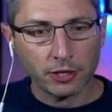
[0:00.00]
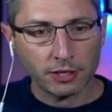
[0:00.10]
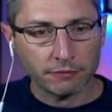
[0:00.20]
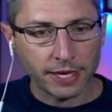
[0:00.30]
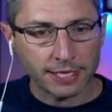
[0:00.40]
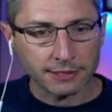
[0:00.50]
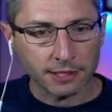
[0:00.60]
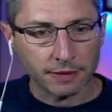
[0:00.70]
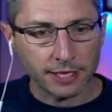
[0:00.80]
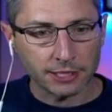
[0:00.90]
of that
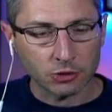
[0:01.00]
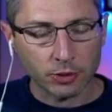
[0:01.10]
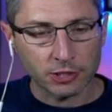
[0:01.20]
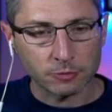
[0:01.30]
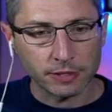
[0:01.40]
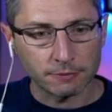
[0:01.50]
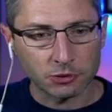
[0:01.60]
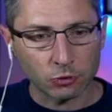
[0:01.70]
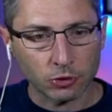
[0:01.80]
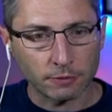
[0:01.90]
sunlight is going to be
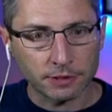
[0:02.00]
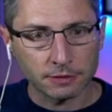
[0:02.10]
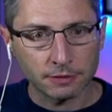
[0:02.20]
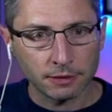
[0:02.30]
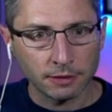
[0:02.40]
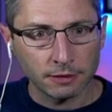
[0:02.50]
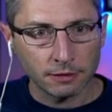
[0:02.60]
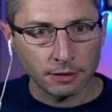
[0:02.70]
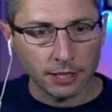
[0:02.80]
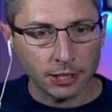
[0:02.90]
absorbed
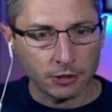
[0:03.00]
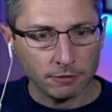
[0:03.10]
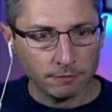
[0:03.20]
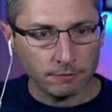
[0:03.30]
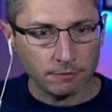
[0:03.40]
here.